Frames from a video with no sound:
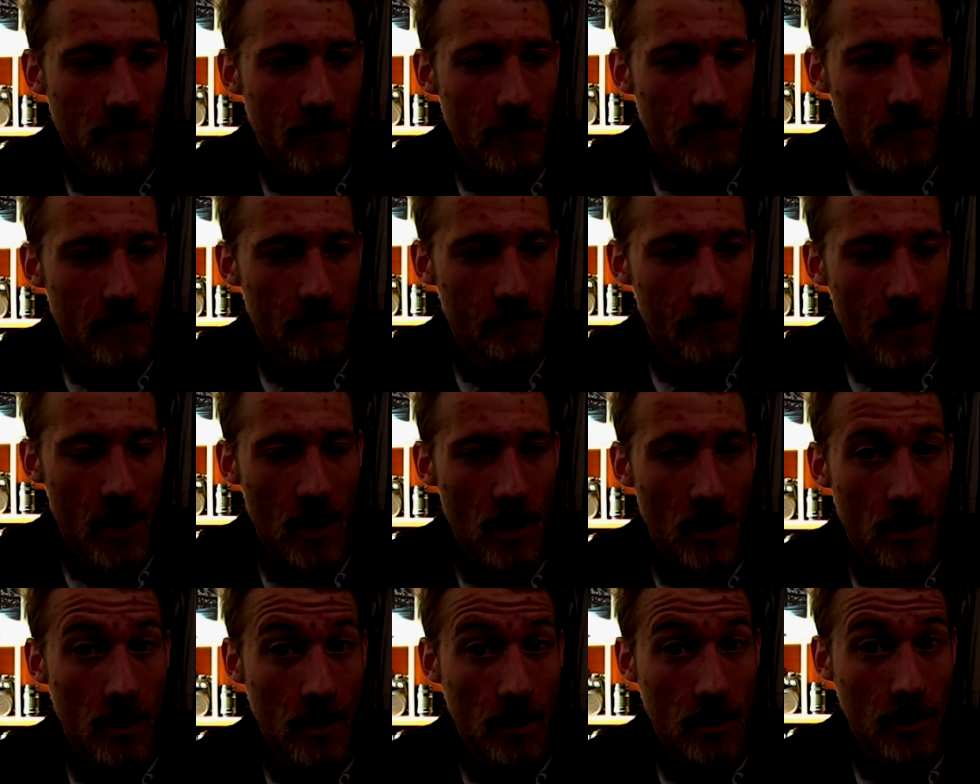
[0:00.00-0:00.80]

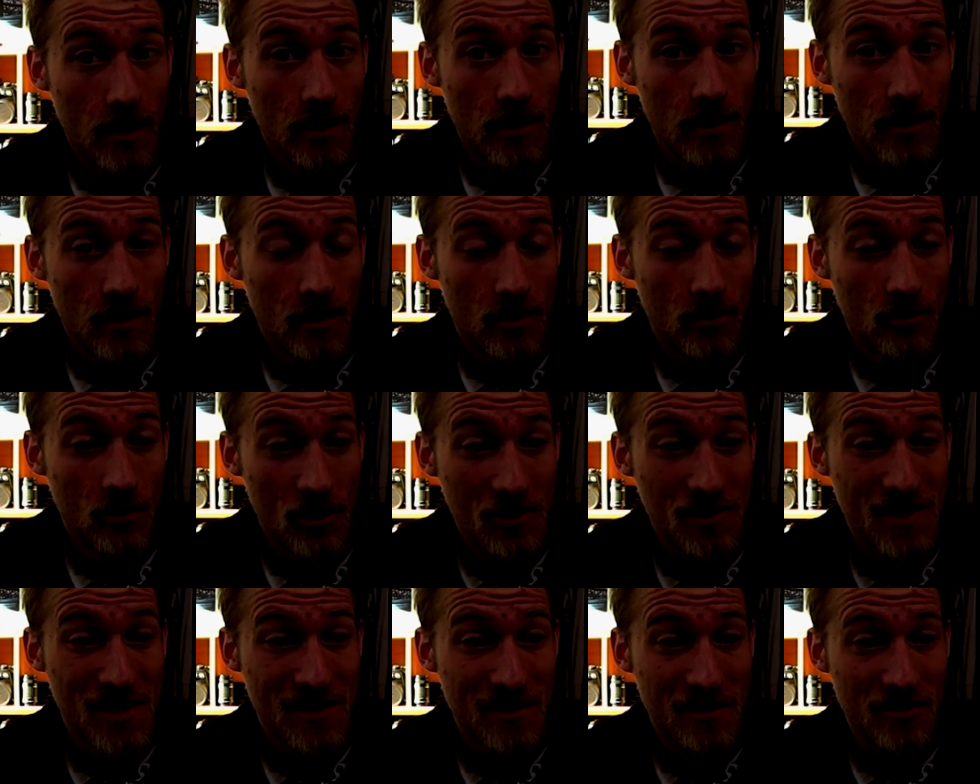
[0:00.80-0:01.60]
my
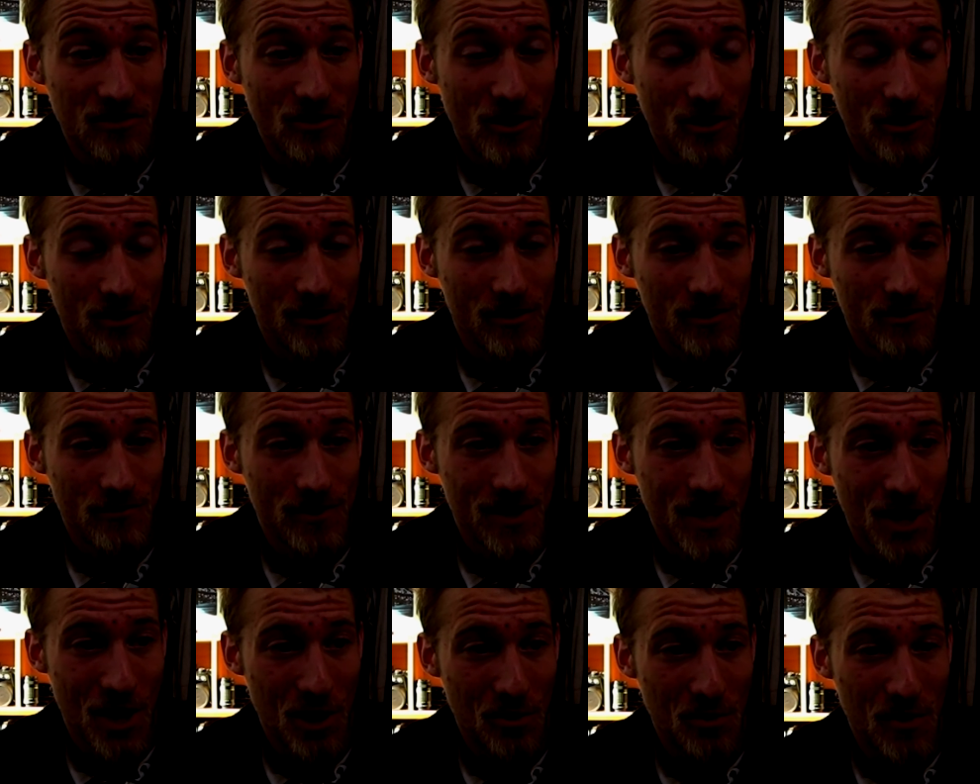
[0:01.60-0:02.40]
nurses and doctors were
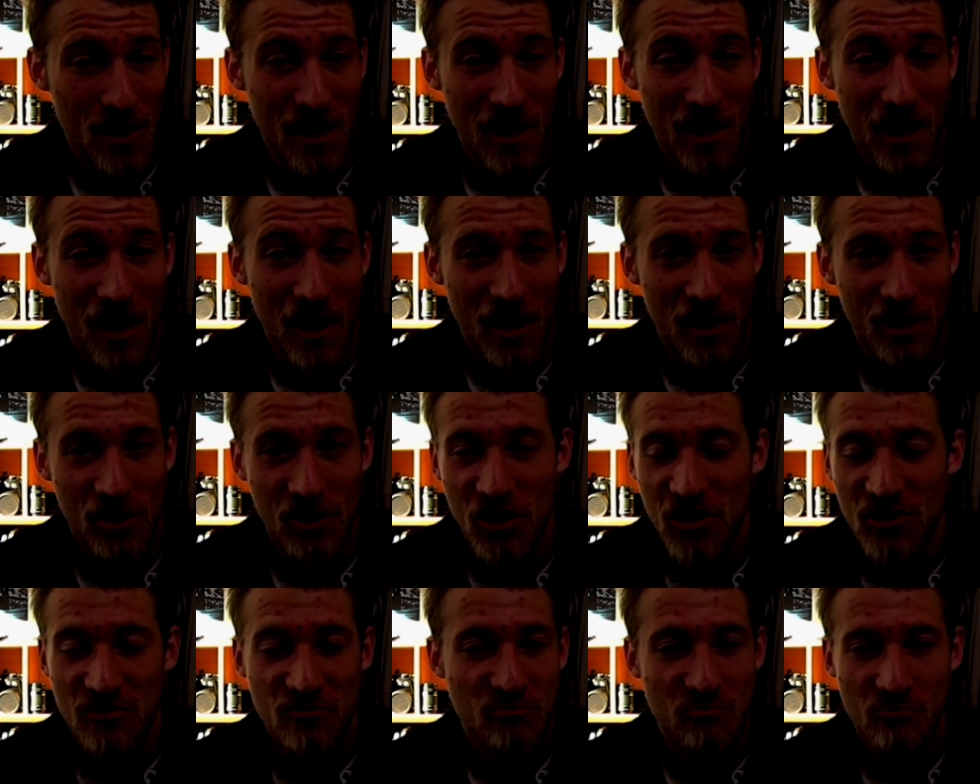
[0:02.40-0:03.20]
telling me to
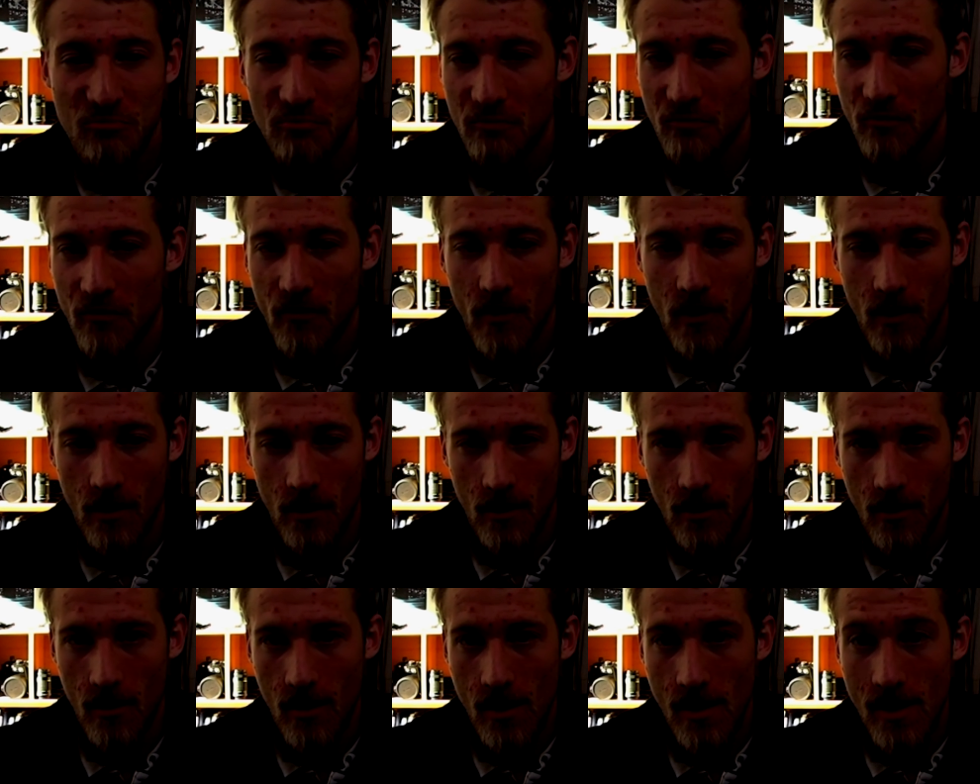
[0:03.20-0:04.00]
just
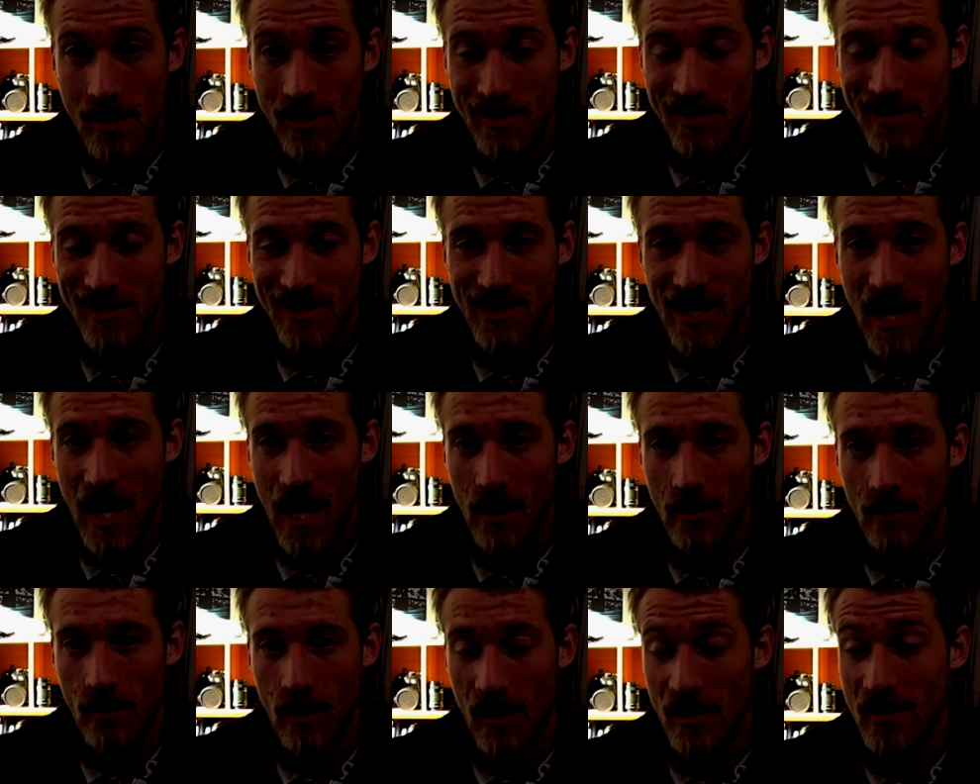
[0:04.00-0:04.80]

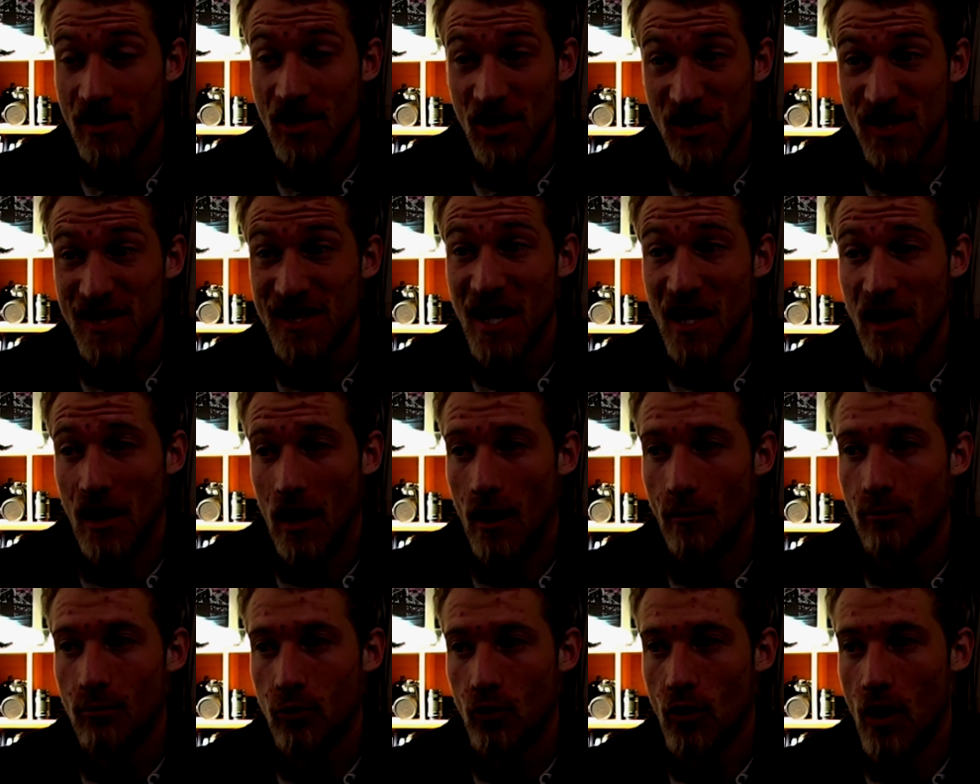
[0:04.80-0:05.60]
just sit
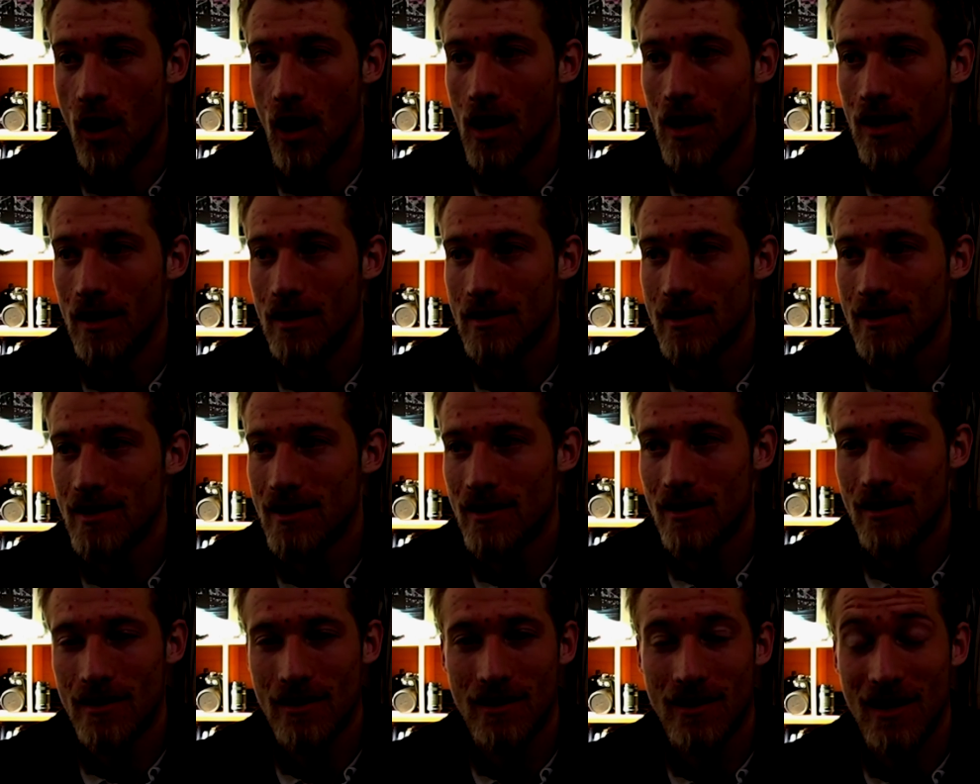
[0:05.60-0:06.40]

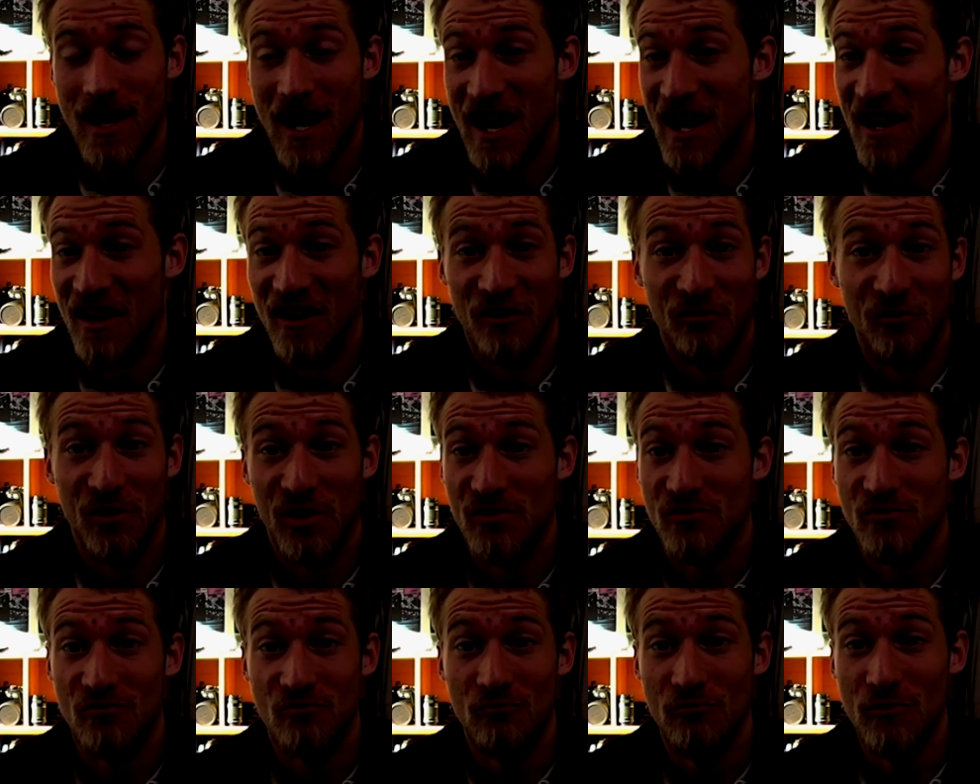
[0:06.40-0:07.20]
upright, and it
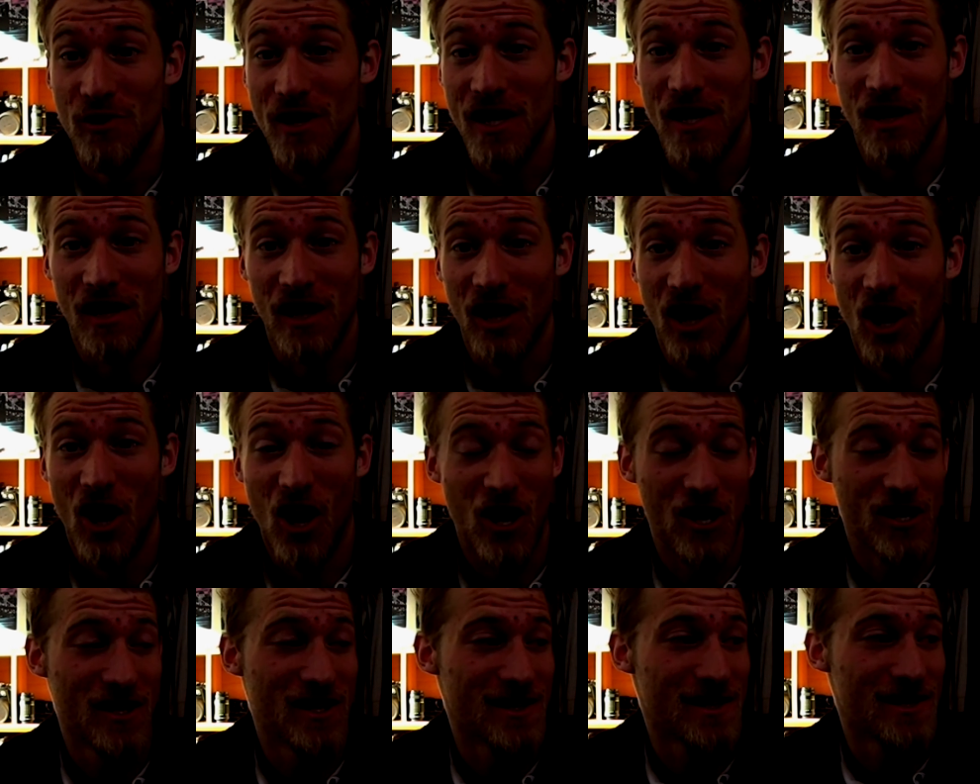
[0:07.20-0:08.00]
was really
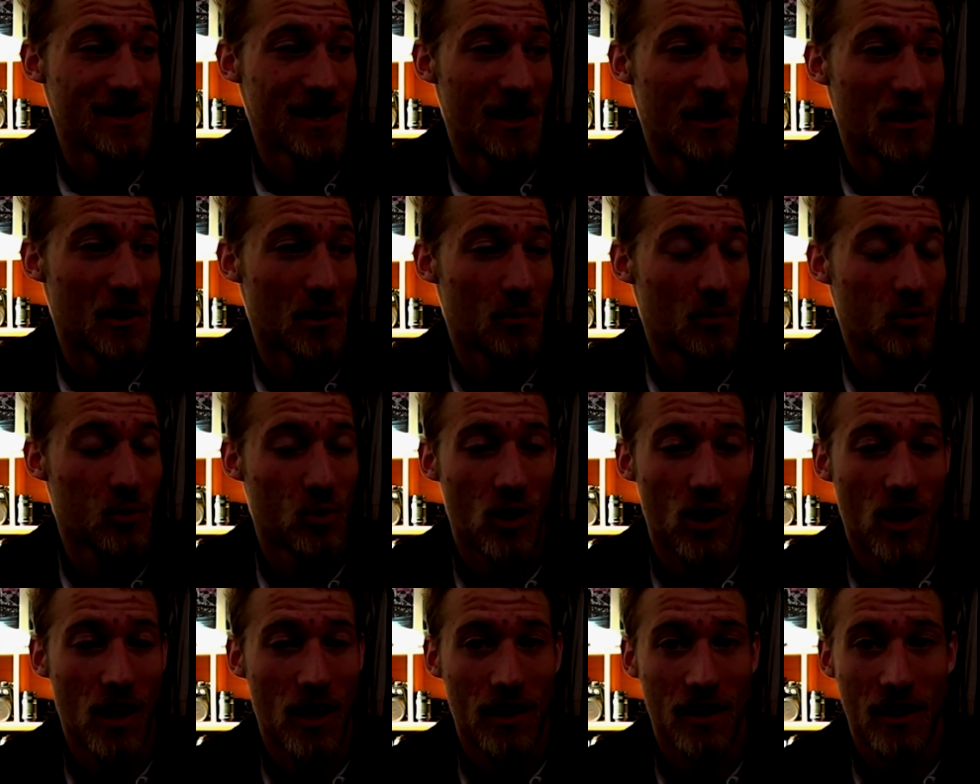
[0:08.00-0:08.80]
hard to sit
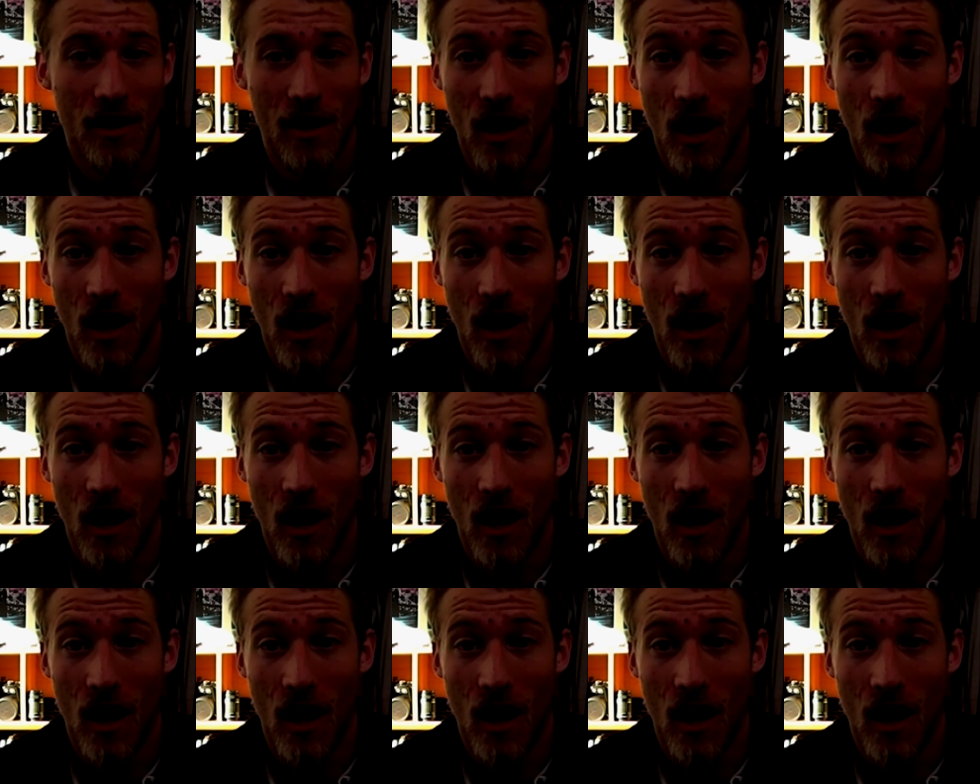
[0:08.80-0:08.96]
upright.